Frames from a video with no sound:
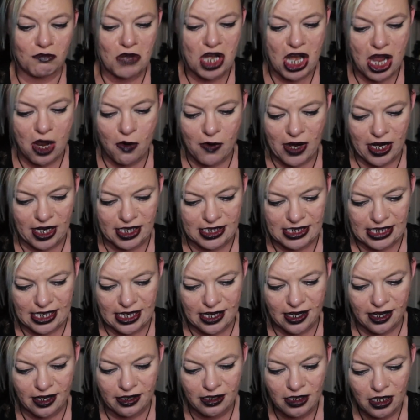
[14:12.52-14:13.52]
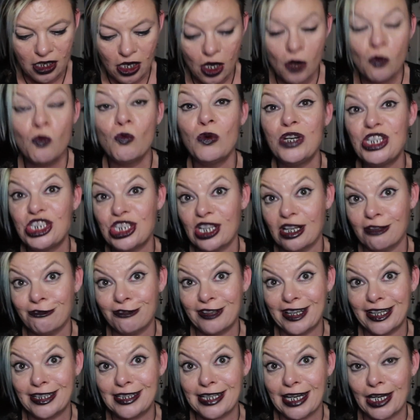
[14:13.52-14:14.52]
No idea. We shall
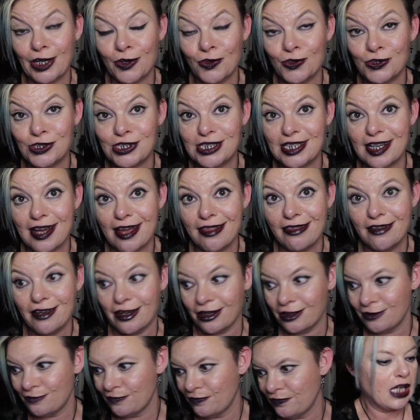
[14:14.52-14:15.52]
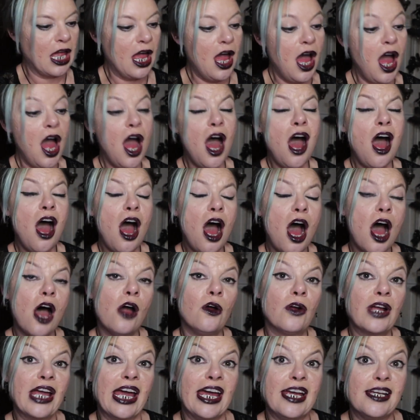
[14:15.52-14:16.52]
find out together.
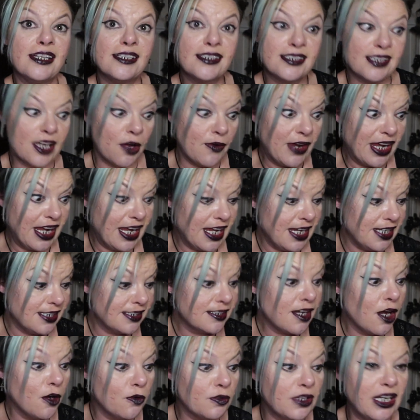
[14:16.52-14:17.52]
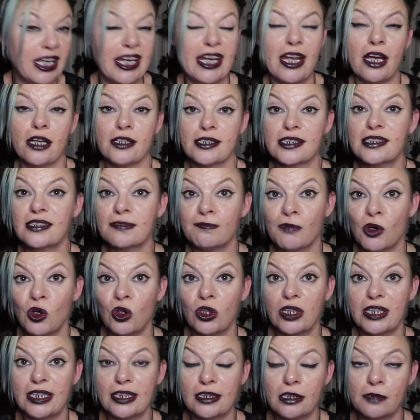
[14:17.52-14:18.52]
Okay, so it is only a
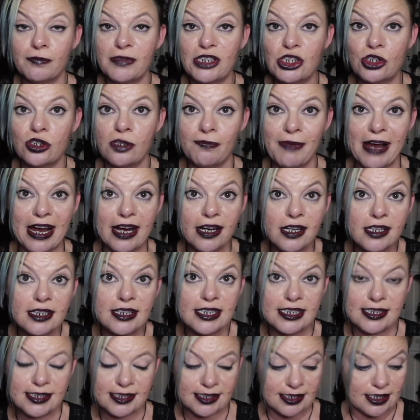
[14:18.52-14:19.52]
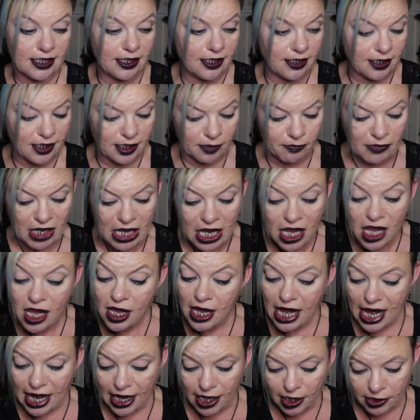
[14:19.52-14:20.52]
small little mystery bag this time.
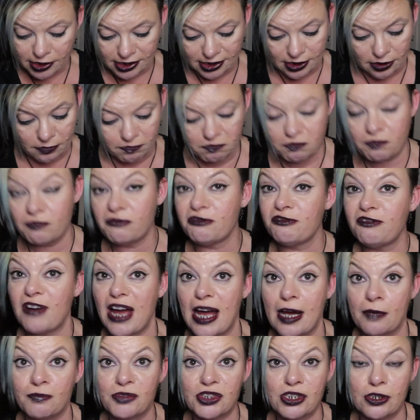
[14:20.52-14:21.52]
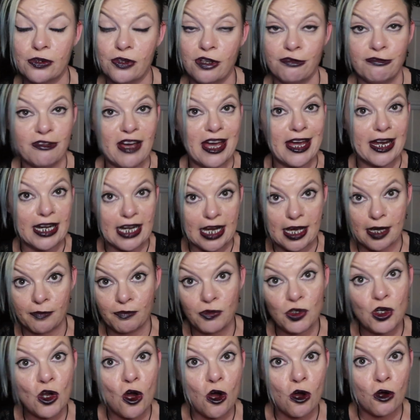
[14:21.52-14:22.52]
That's absolutely fine.
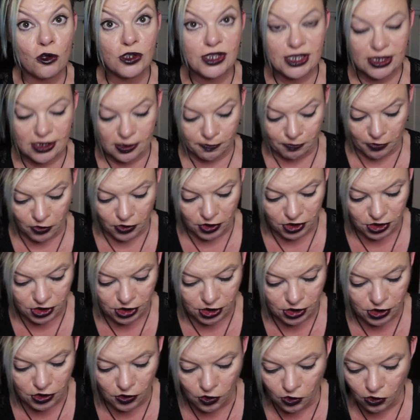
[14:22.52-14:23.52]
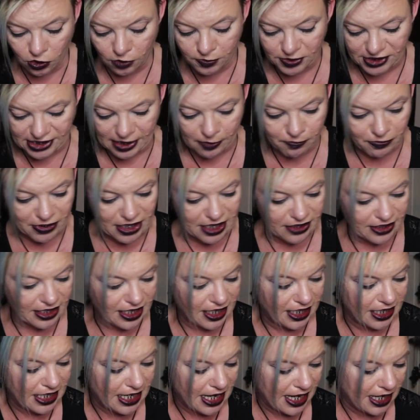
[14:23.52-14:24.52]
I'm not disappointed or upset by
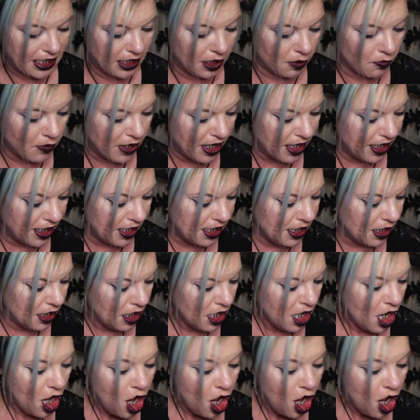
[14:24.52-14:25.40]
that in any way.